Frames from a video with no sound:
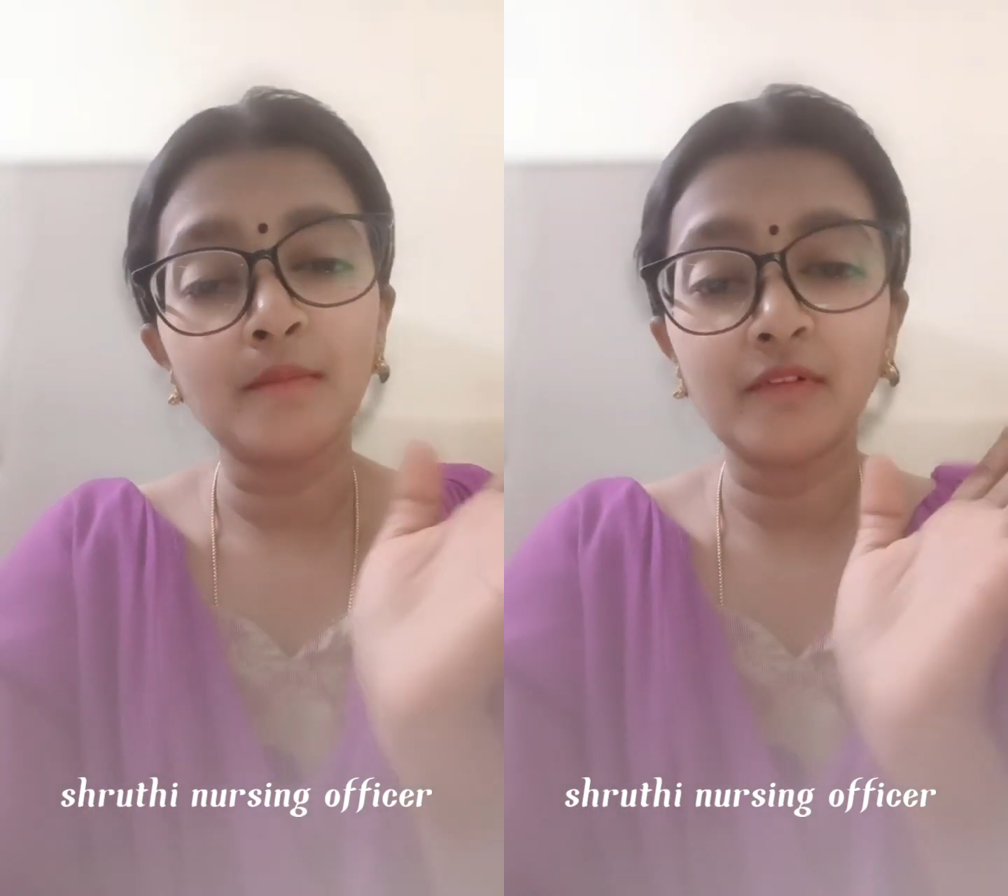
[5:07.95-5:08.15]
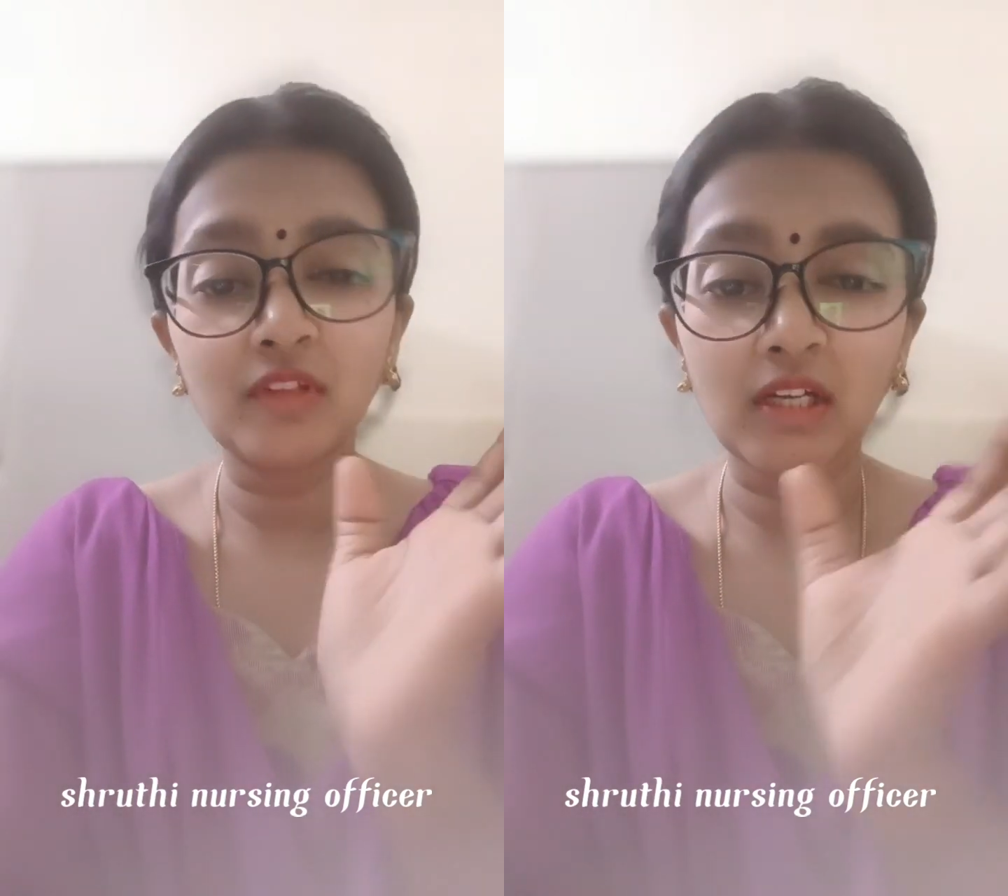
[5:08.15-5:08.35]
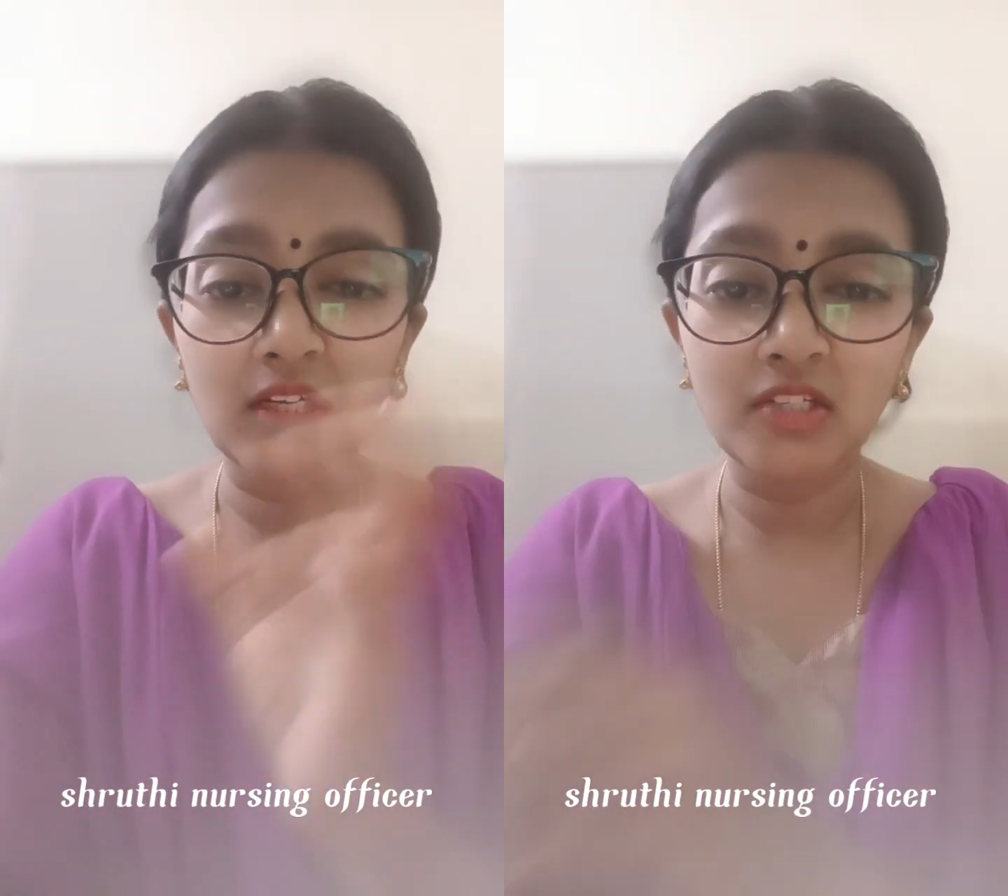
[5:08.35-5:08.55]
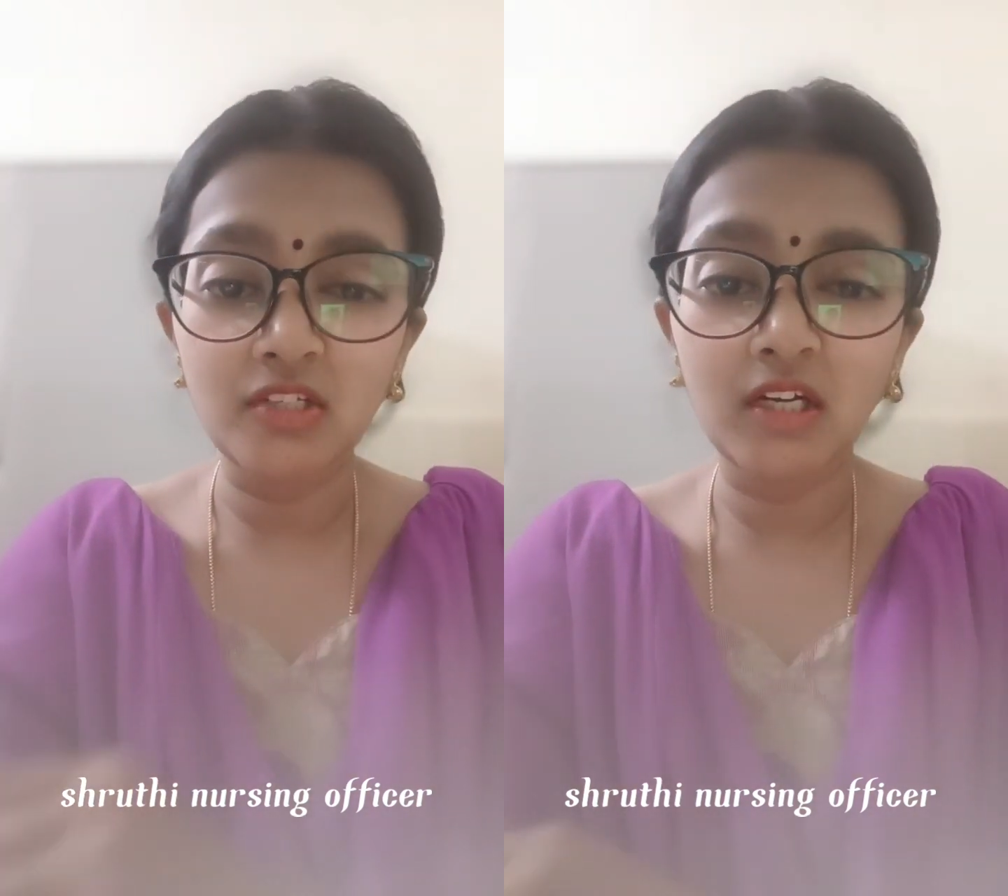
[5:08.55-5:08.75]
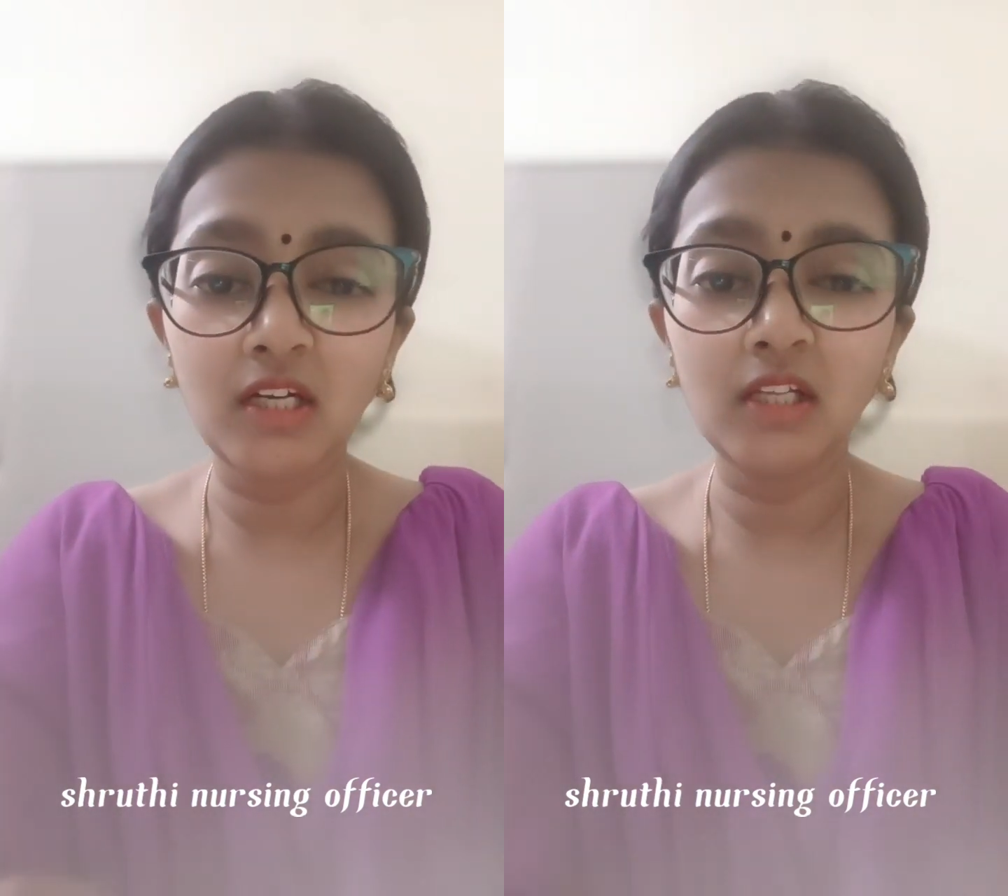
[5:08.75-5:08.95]
of the
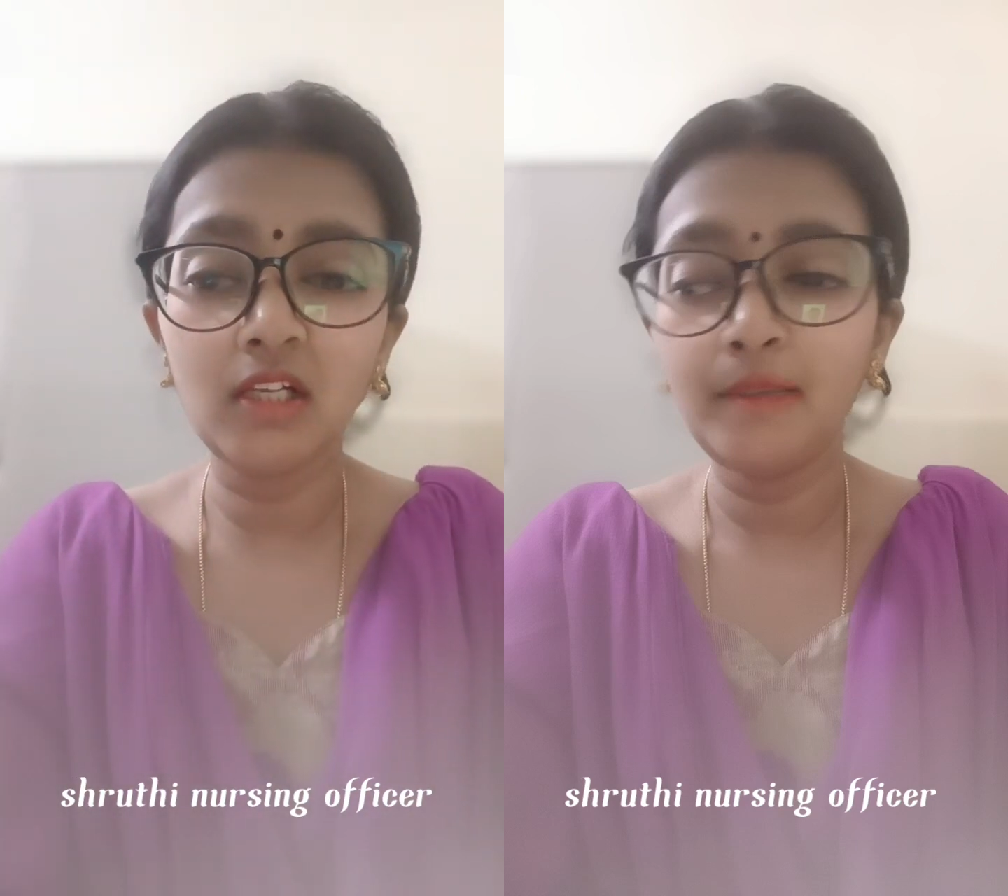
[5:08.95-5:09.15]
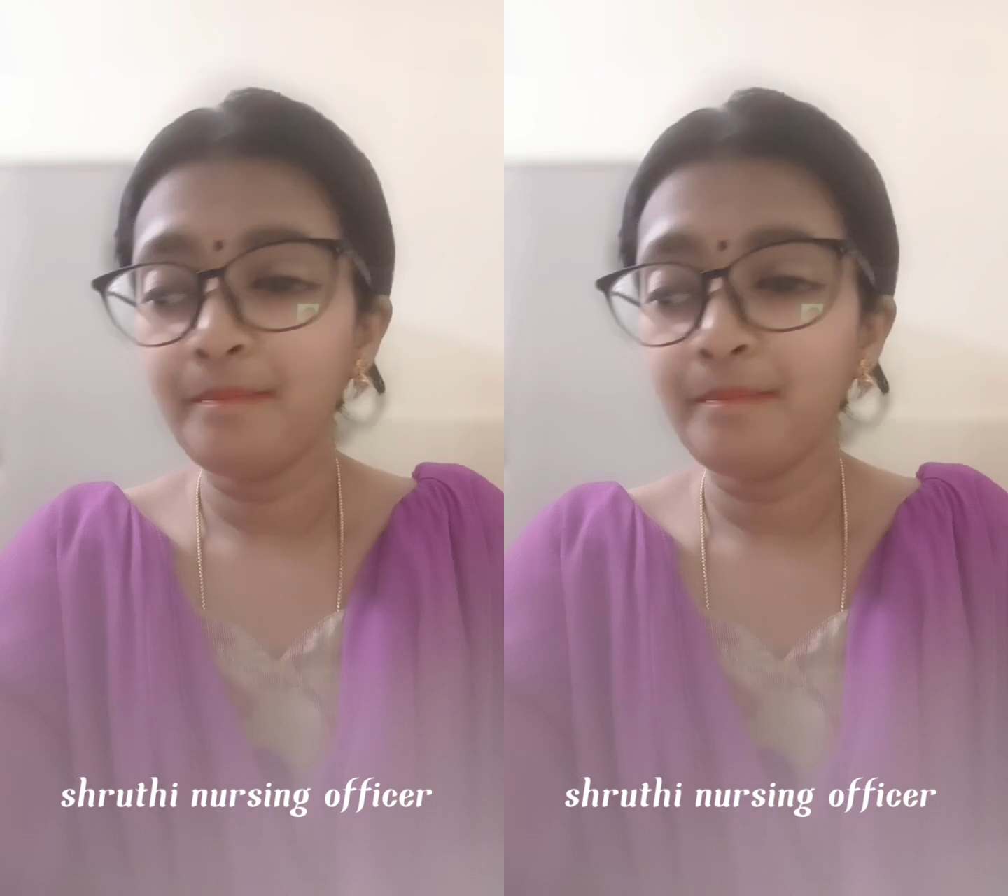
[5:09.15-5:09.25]
congenital